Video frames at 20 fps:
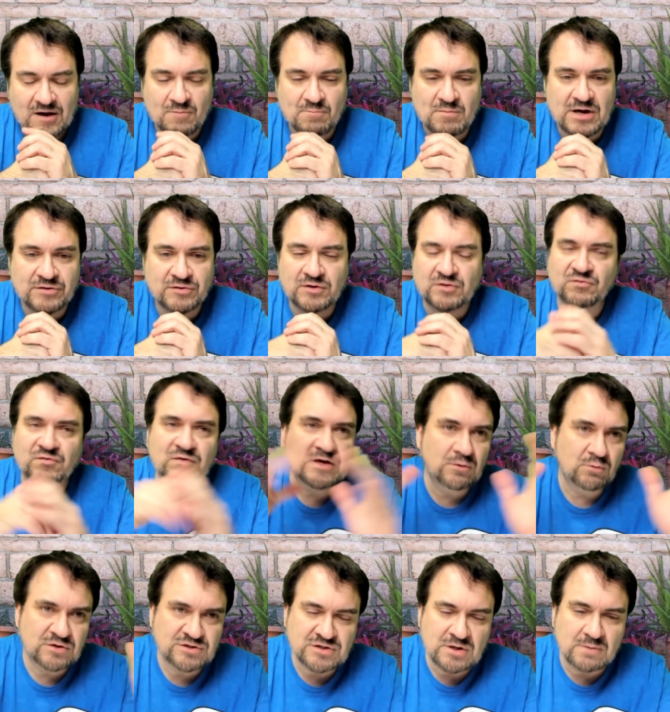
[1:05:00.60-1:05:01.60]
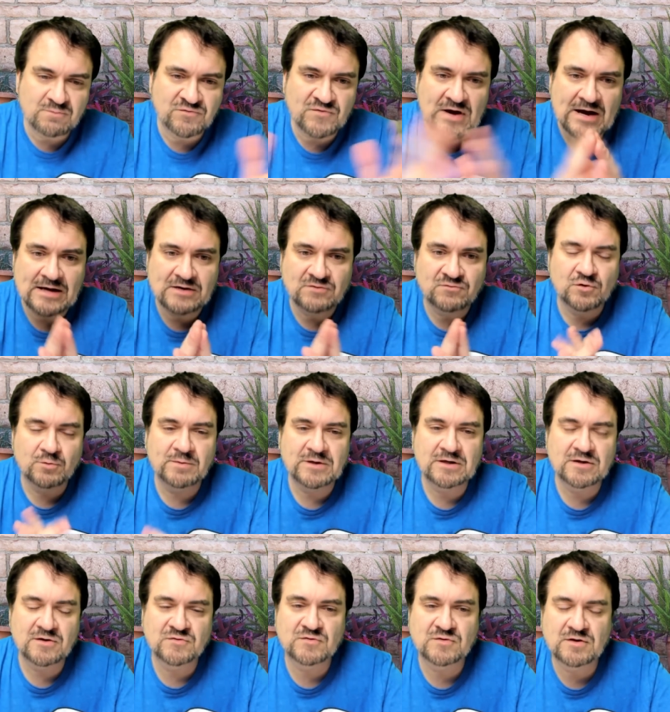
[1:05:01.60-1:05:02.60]
a monthly fee, which I'm fine for
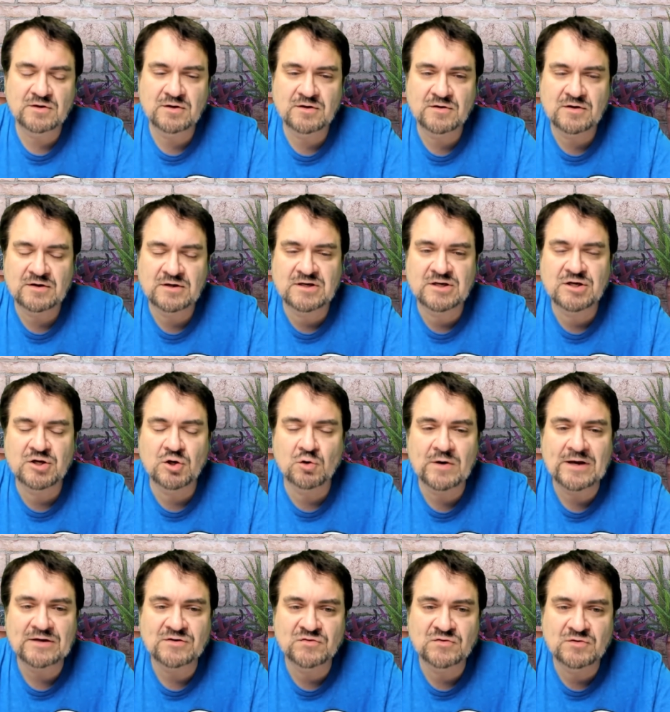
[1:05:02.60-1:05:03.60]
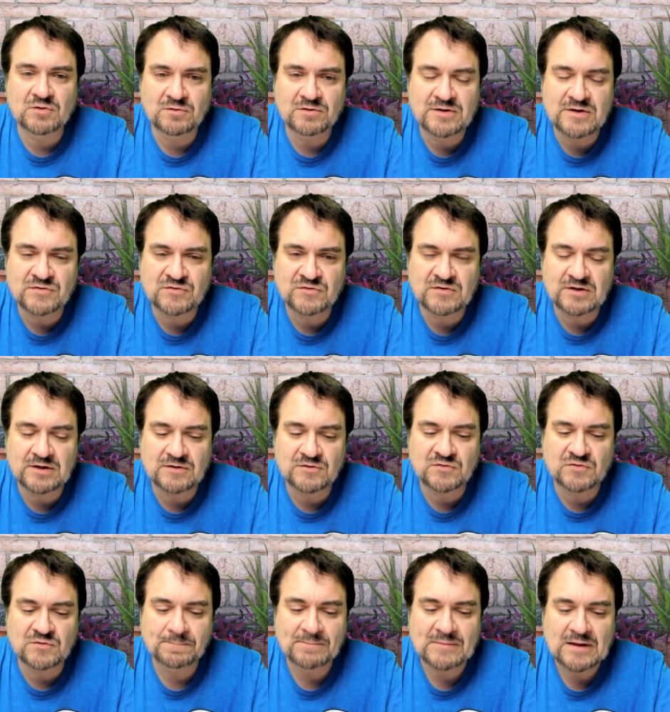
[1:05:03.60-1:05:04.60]
because it curates your
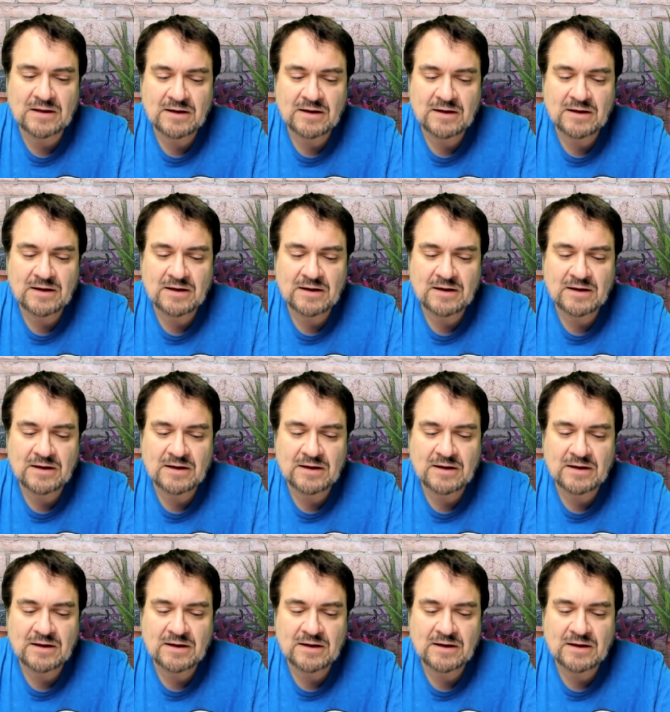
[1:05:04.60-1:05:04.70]
listings